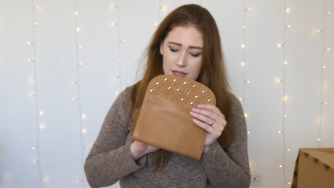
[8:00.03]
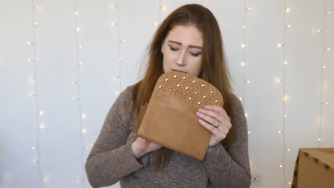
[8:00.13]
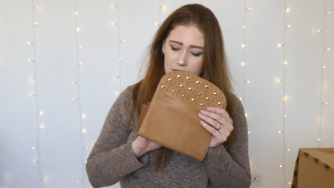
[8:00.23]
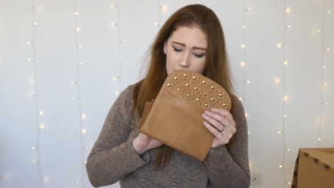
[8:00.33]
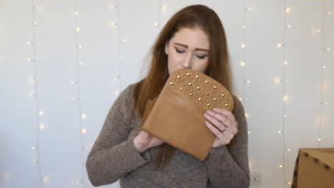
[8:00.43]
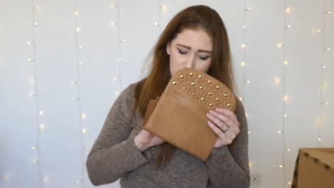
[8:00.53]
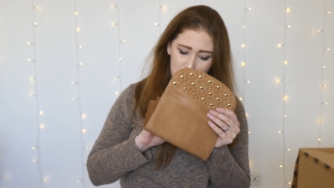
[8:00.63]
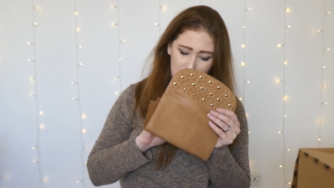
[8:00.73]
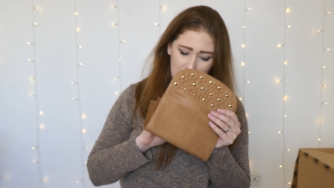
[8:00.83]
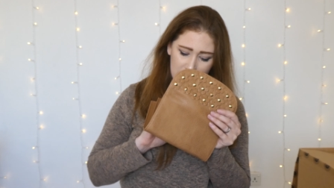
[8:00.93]
in there
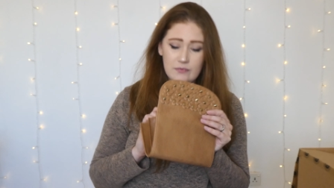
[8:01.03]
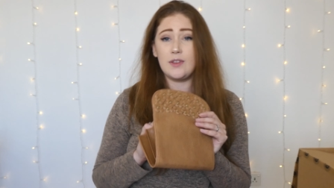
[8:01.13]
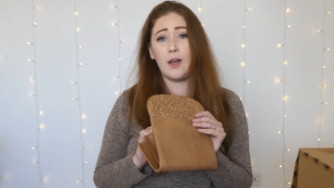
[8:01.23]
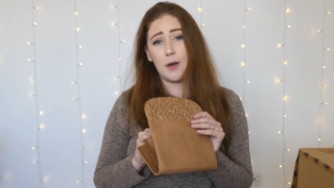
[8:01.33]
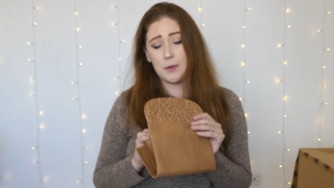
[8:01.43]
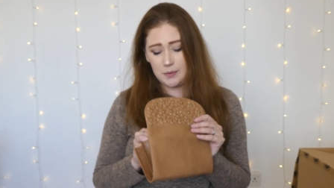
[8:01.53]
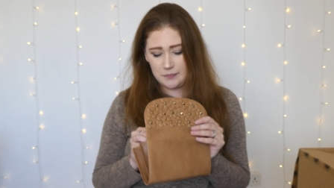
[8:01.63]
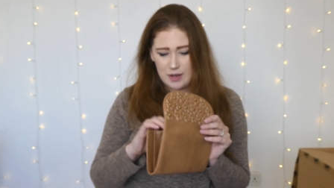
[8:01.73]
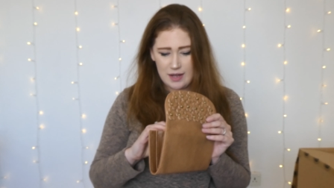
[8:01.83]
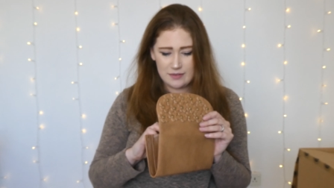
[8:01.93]
for me? No.
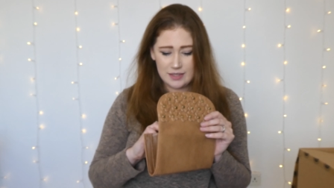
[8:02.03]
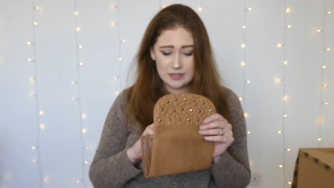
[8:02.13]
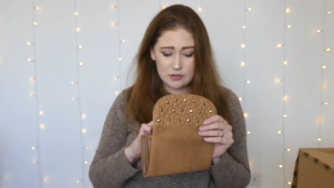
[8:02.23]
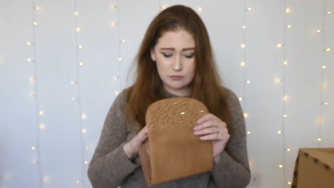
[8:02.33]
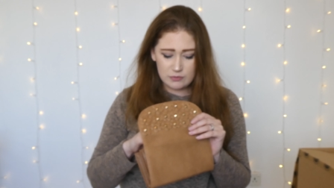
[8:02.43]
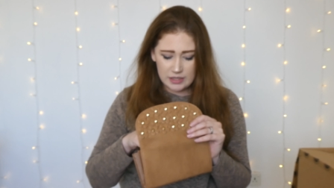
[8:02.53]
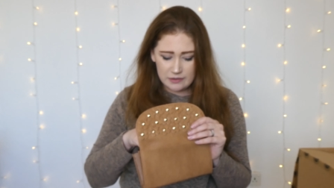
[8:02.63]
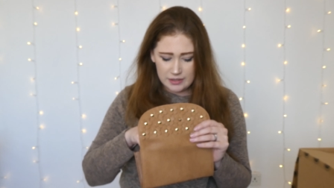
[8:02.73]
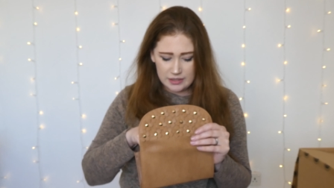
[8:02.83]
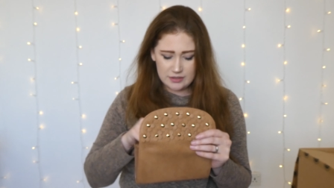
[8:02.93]
Wow, that is a really,
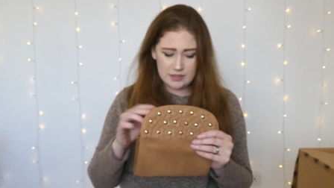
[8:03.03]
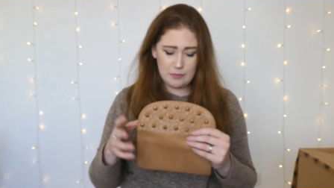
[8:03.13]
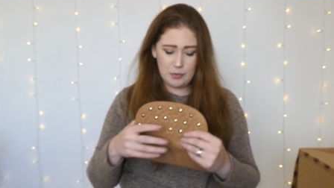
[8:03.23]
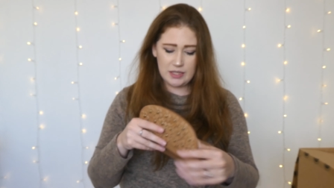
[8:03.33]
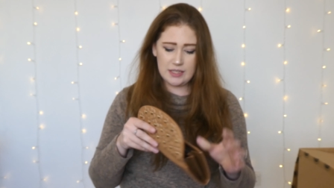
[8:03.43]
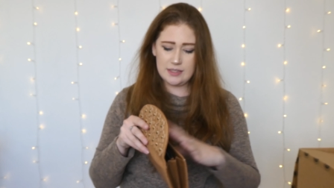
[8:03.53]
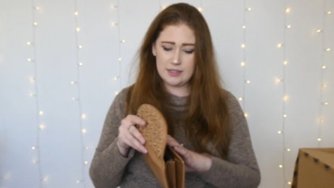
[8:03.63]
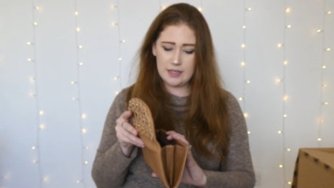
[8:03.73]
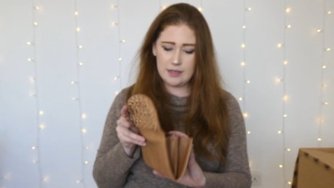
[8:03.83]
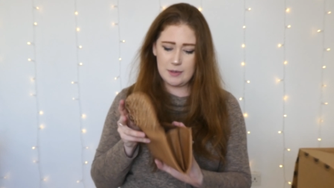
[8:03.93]
really good zip on the
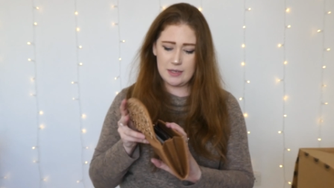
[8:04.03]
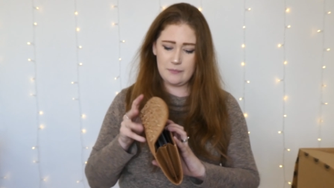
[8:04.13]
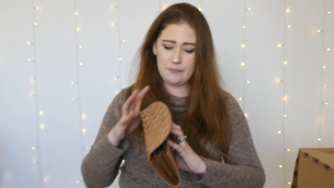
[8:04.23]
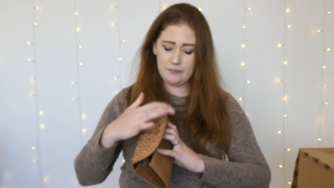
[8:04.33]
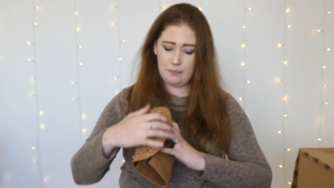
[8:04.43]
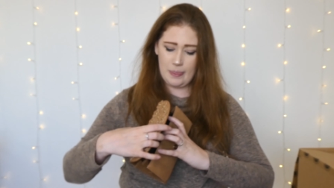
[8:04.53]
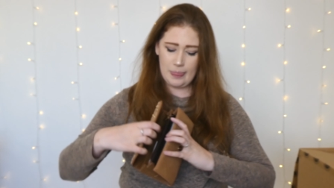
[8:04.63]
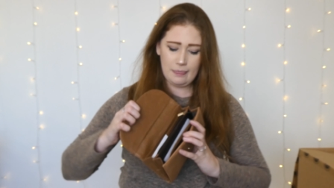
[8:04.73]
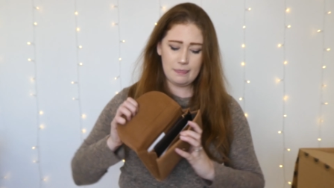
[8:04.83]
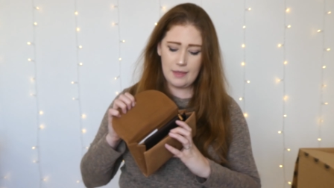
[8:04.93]
inside. I mean,
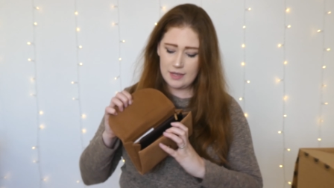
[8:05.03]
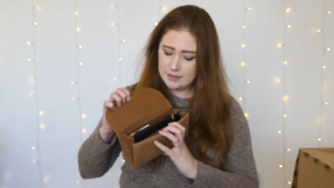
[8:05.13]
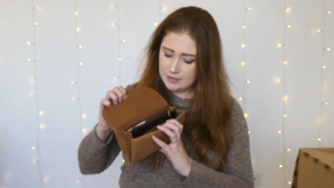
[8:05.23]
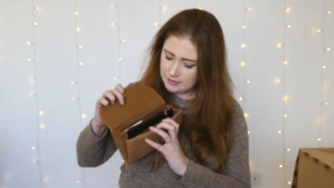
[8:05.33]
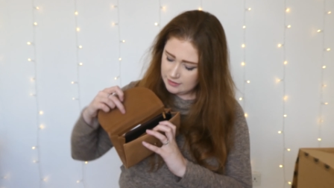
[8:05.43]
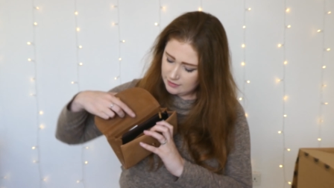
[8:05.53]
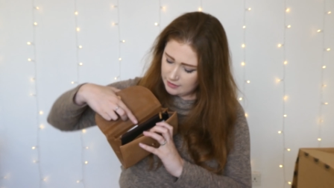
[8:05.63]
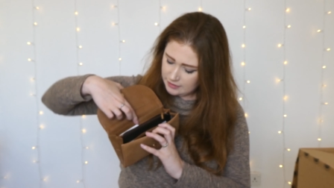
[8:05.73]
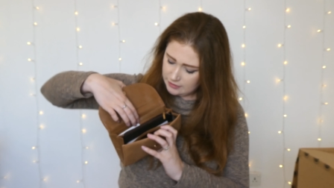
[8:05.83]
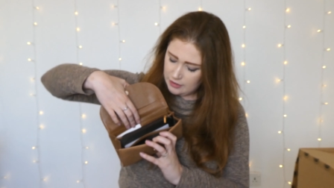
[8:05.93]
that is the
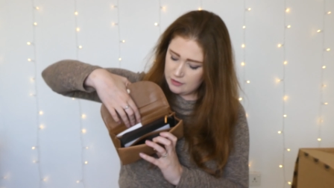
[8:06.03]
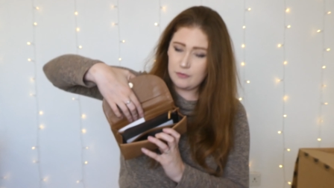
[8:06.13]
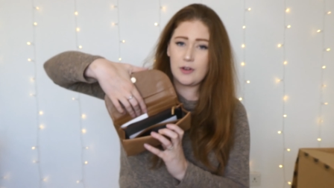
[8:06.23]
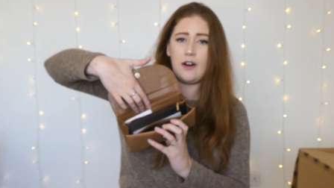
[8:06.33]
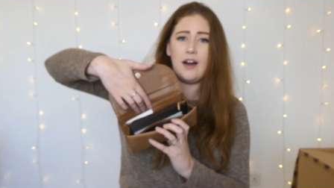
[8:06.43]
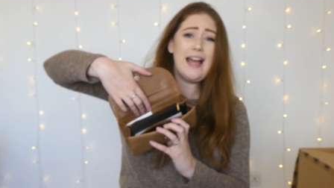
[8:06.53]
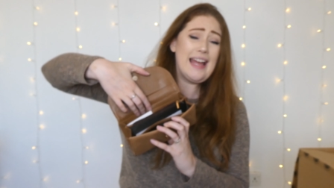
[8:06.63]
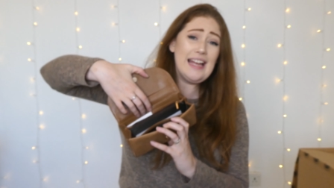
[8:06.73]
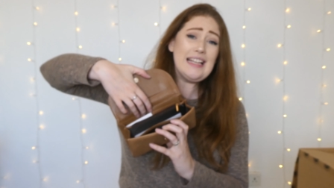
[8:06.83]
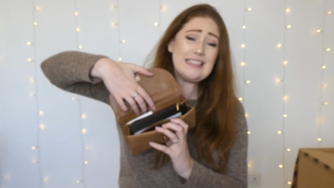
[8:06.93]
inside. So you've got,
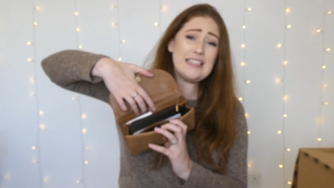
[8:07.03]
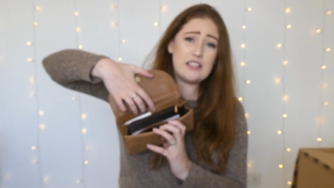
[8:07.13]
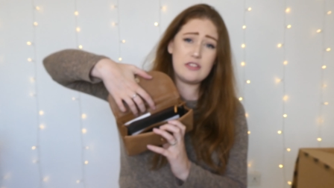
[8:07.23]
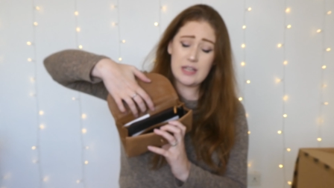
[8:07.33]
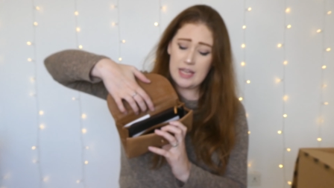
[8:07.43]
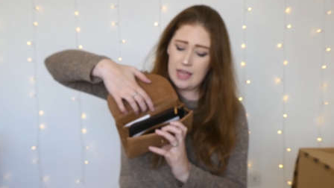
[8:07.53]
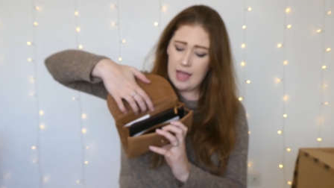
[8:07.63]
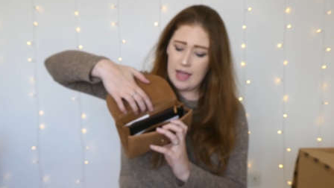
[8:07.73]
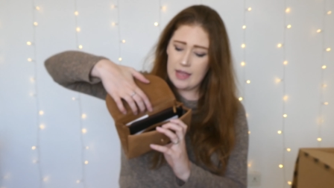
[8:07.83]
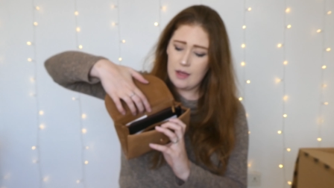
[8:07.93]
it is literally
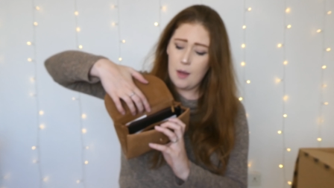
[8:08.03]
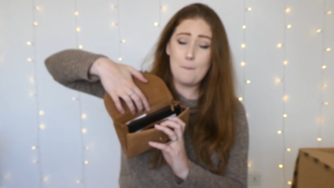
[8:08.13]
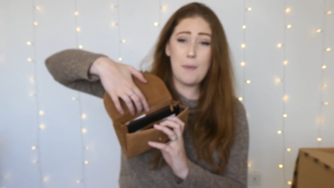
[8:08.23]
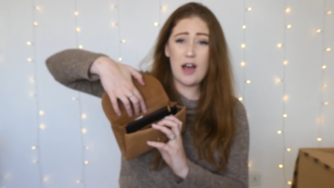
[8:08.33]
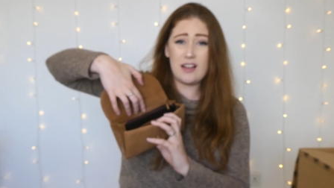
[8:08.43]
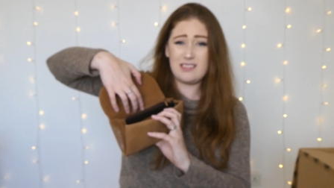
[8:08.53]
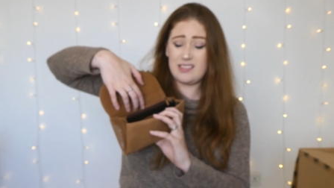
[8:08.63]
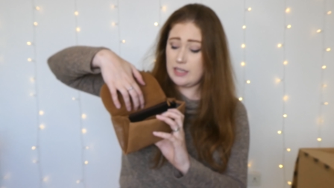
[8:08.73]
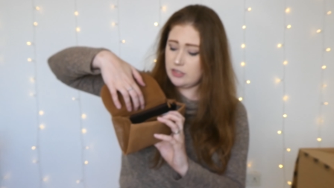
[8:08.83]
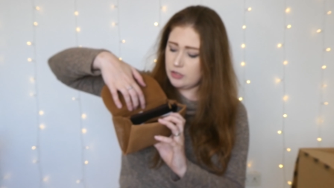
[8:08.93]
a purse
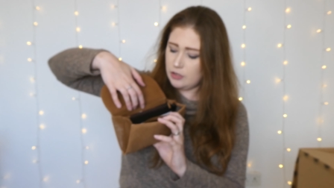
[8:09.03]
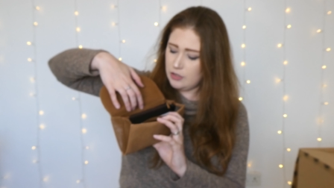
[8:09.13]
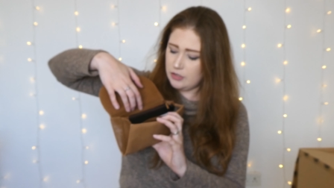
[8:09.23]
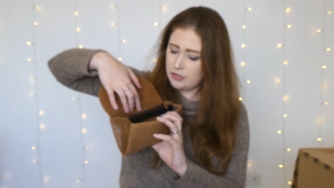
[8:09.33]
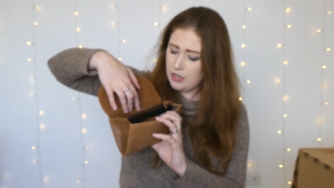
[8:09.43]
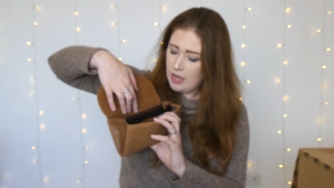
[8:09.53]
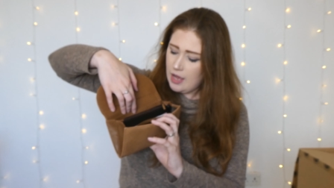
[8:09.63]
slash clutch